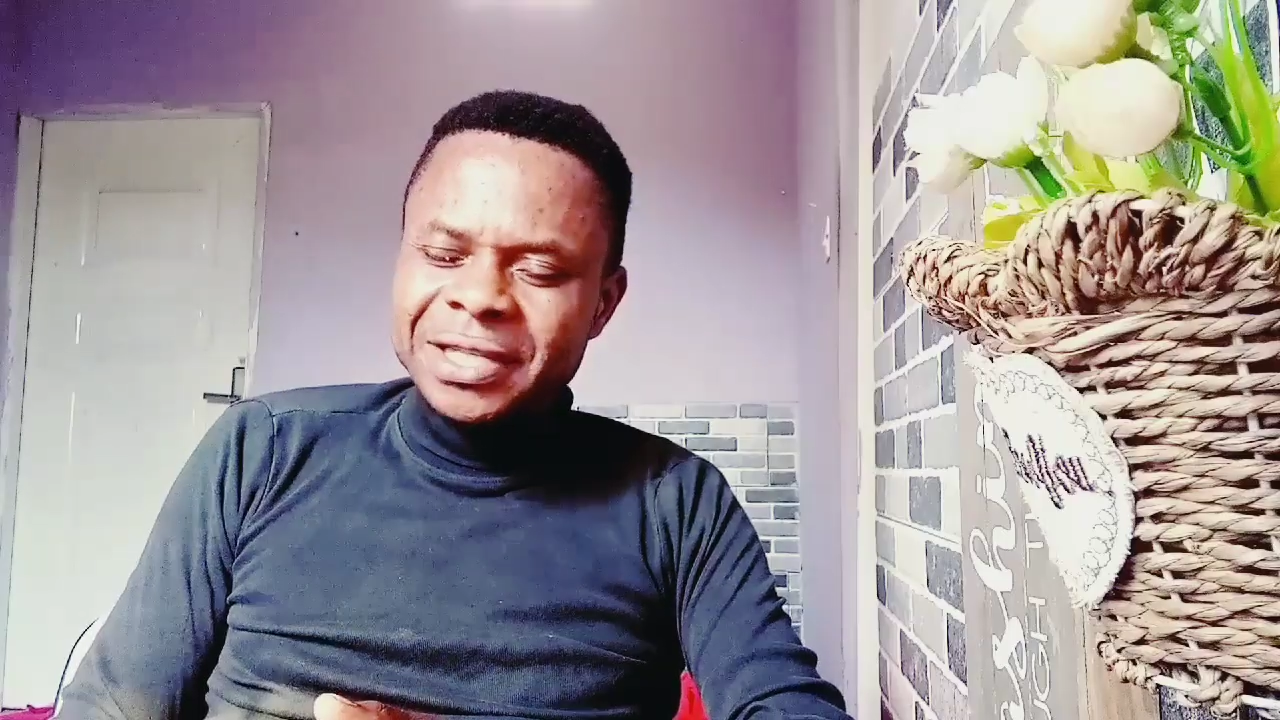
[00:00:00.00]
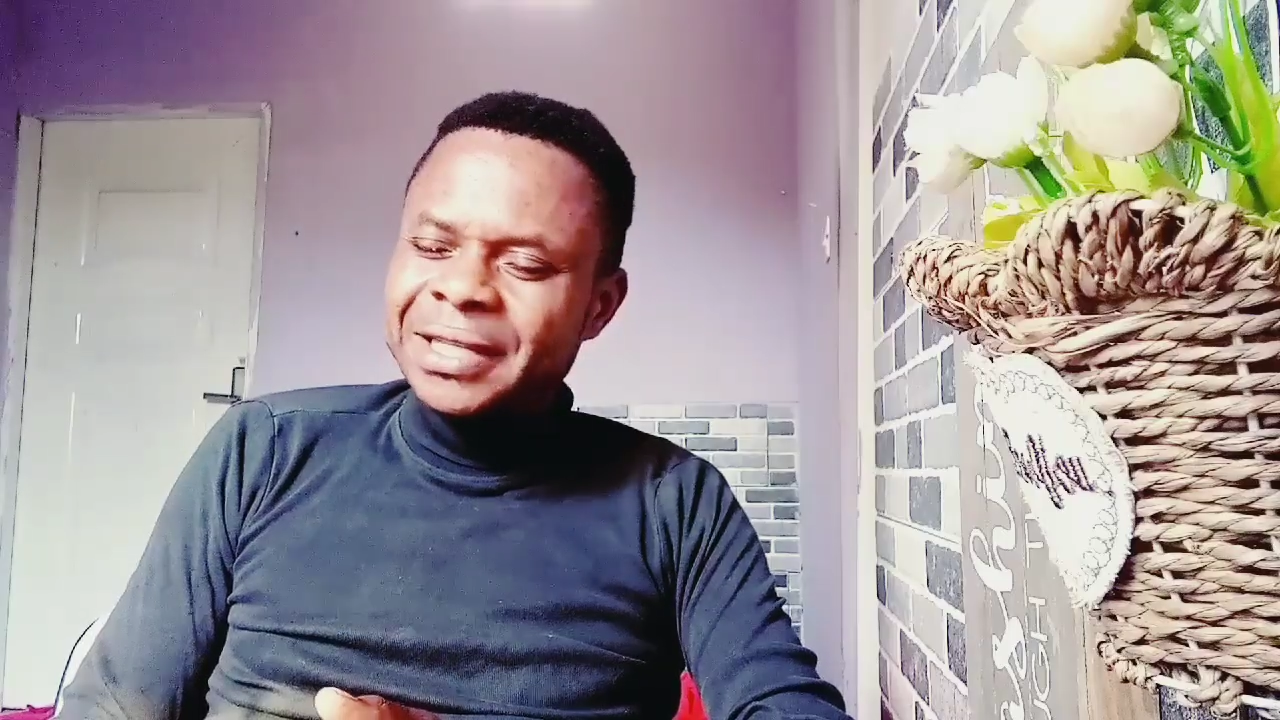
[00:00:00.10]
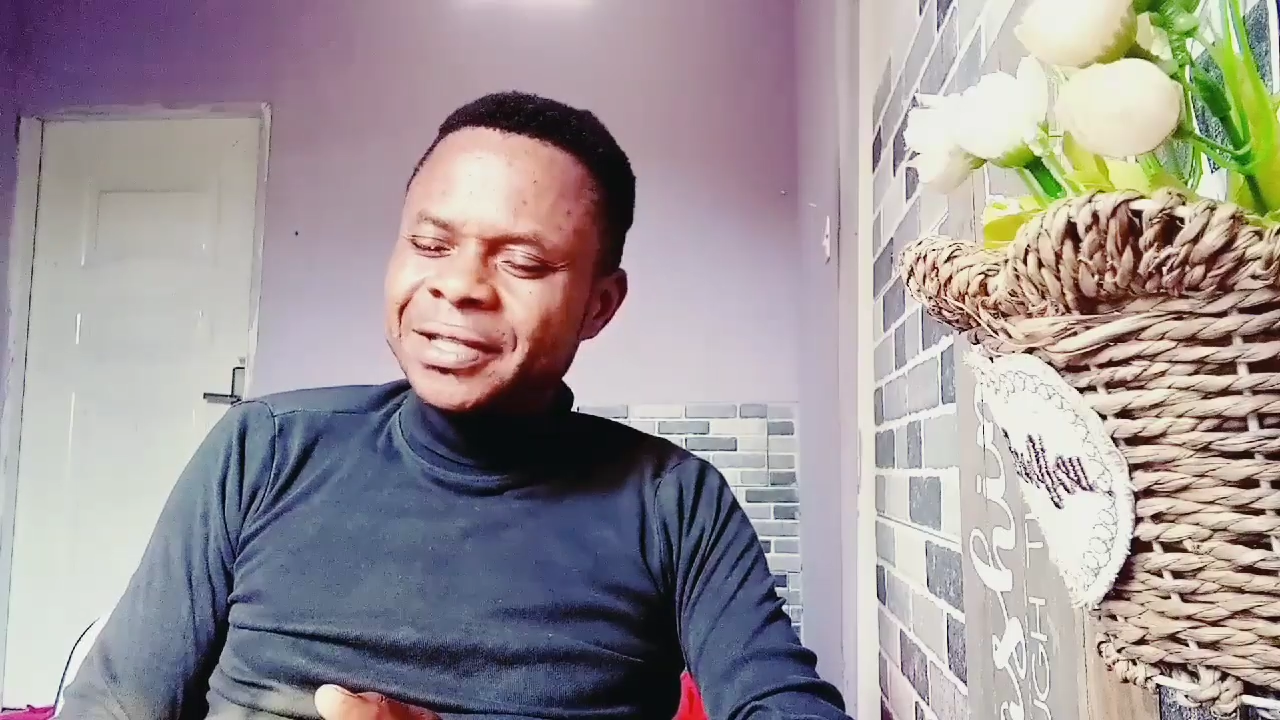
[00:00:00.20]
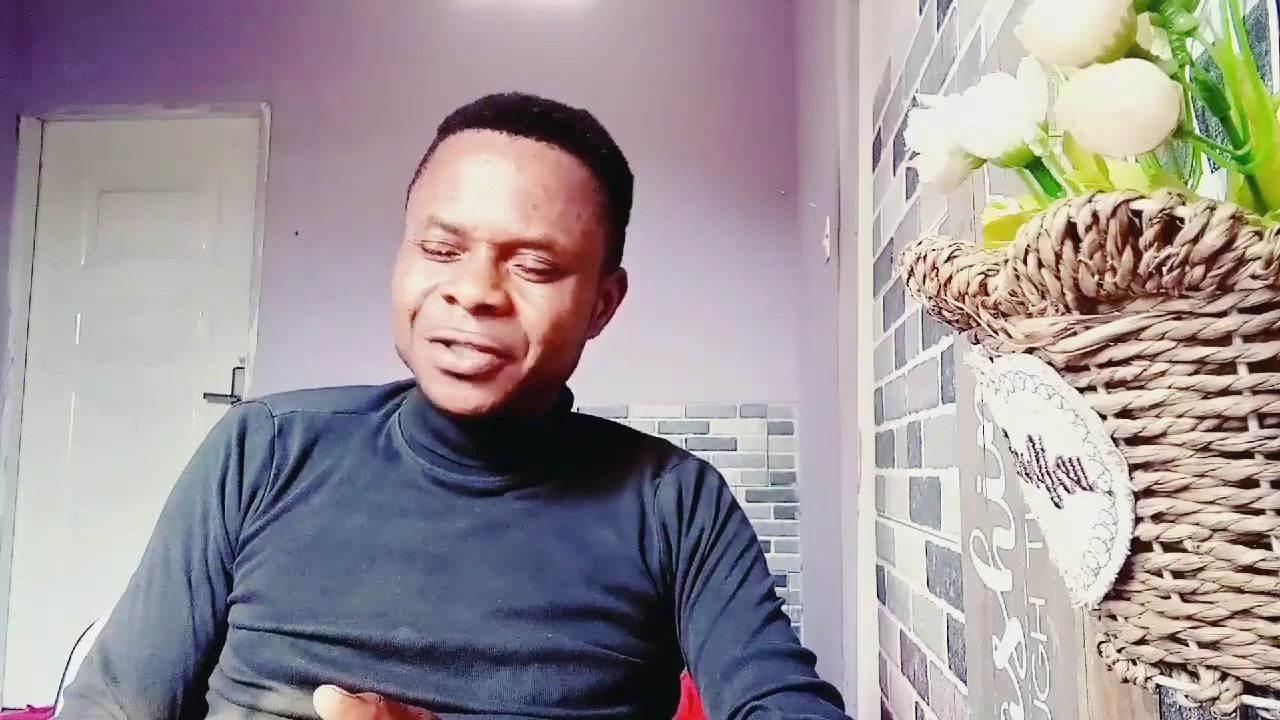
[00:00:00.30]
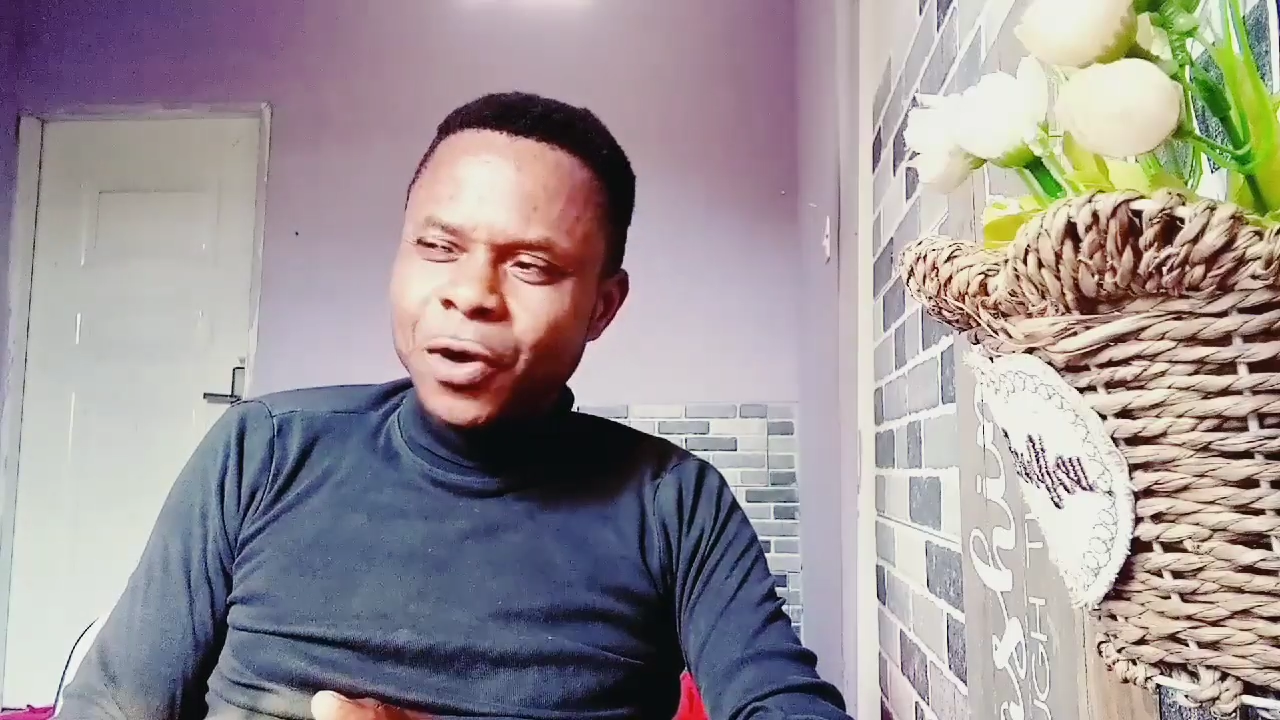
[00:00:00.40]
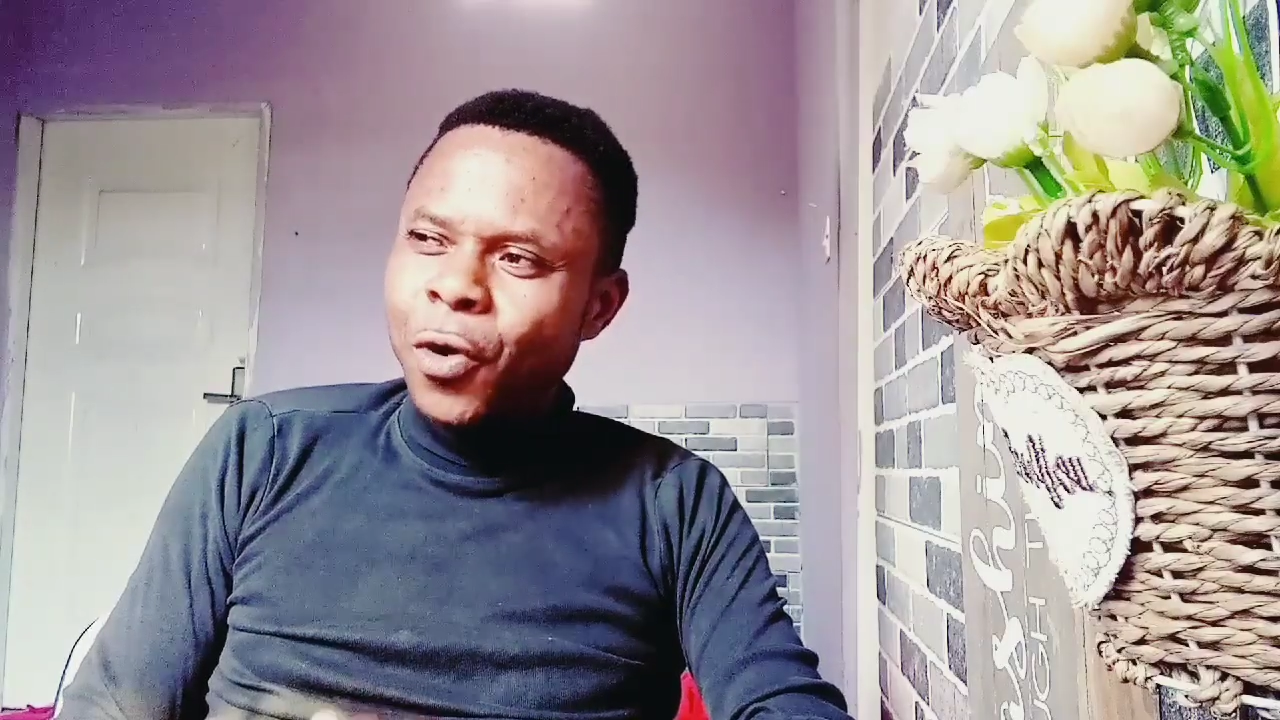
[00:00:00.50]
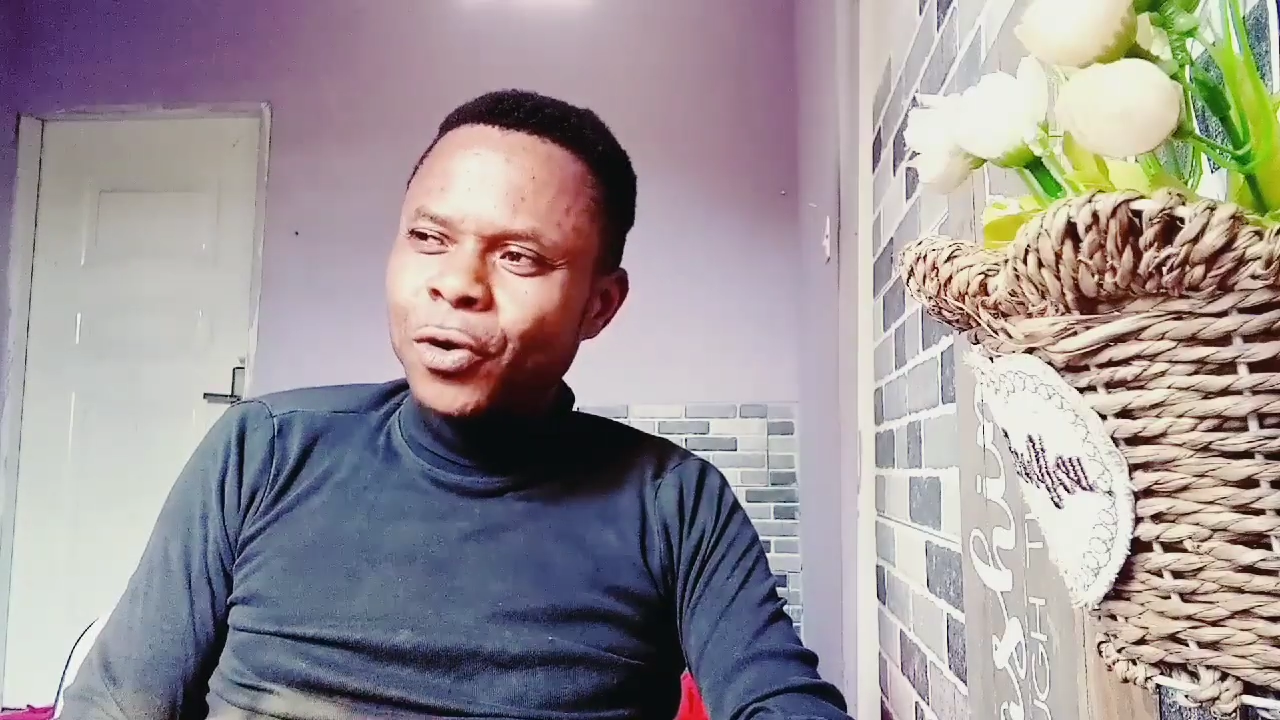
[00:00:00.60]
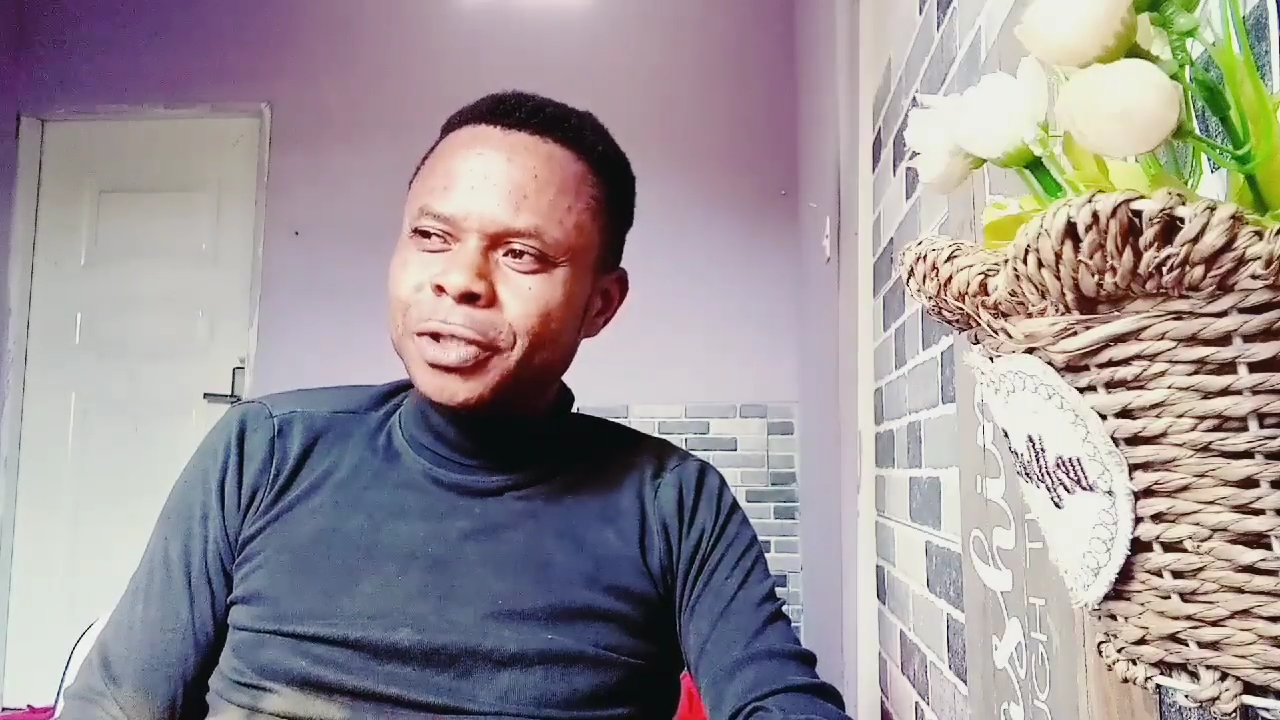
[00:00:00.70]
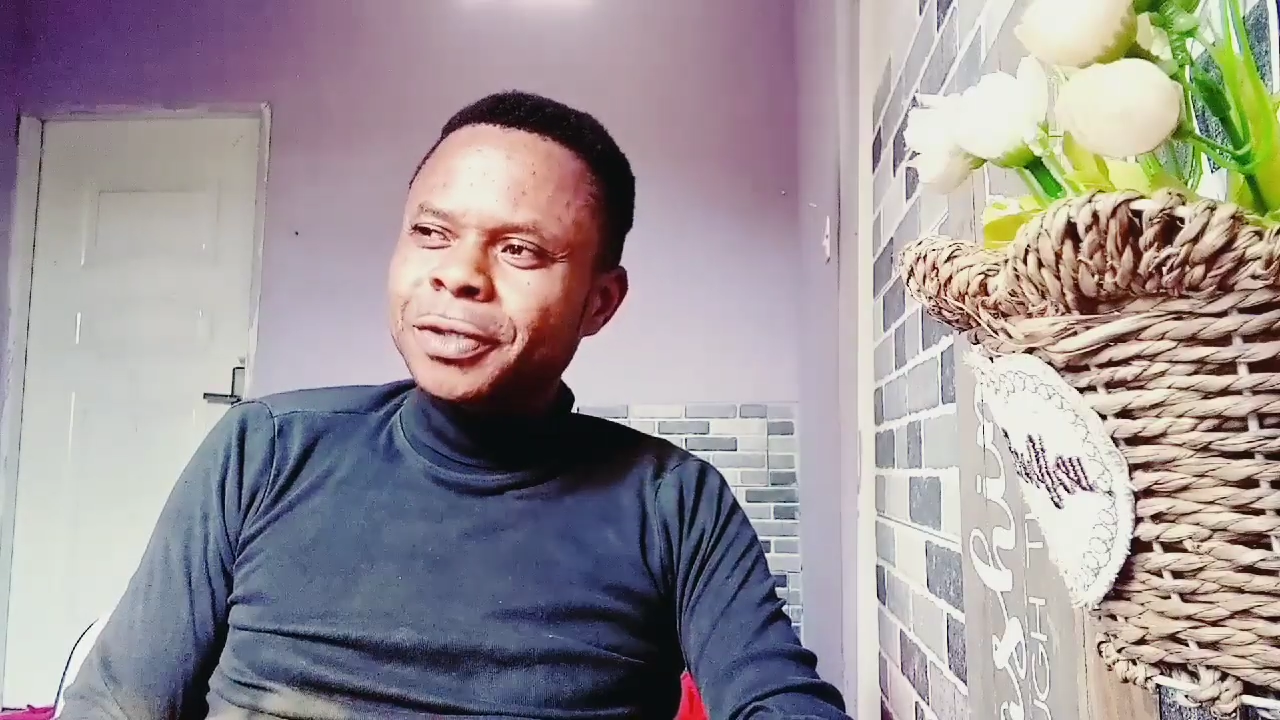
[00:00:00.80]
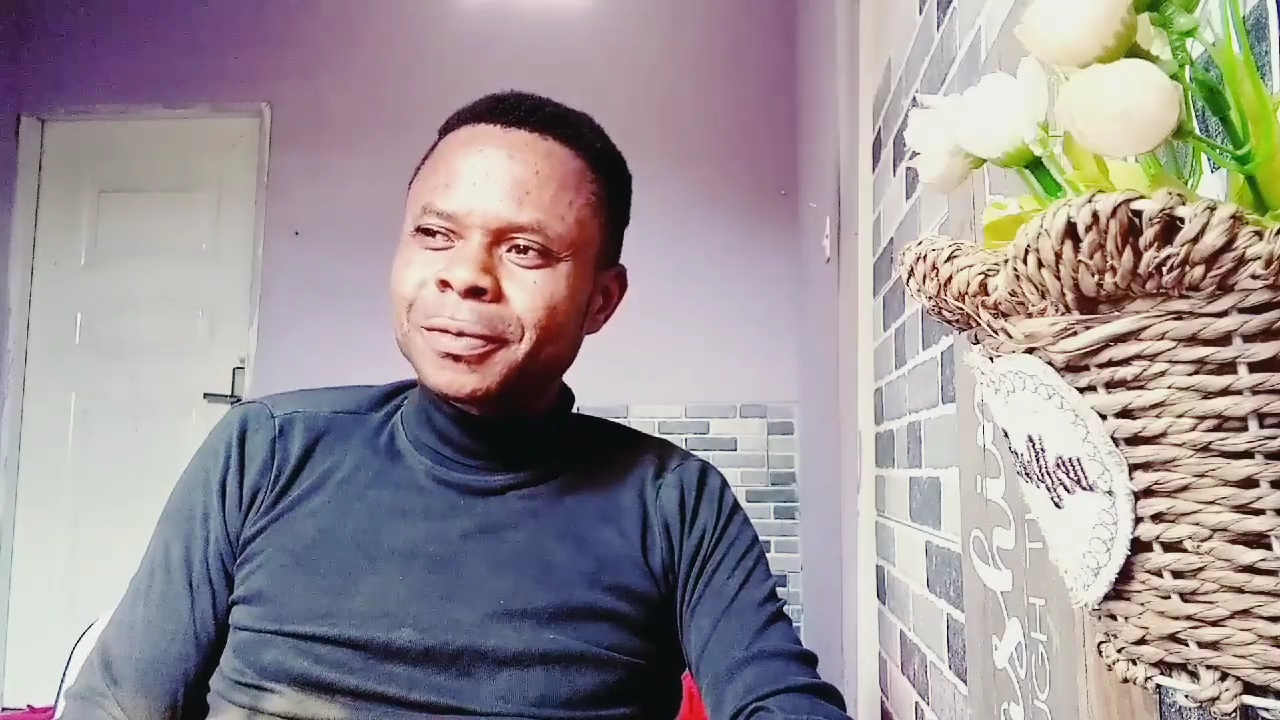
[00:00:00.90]
has
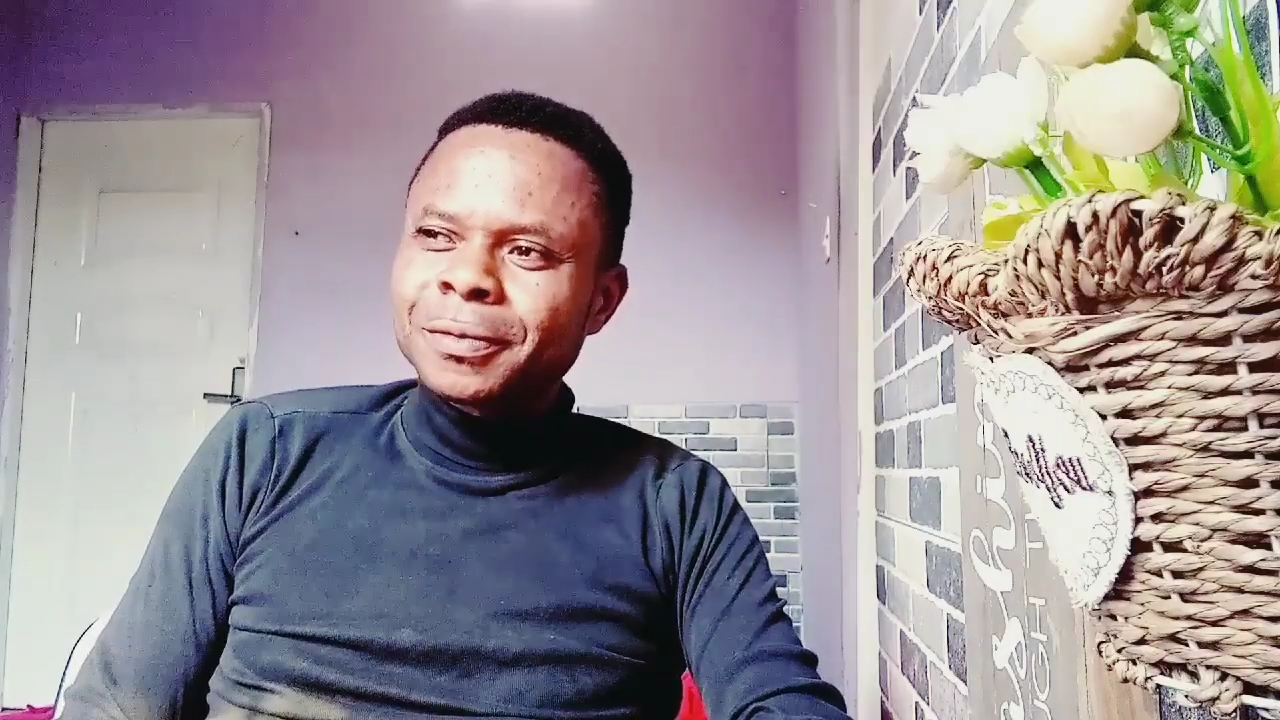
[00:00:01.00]
told,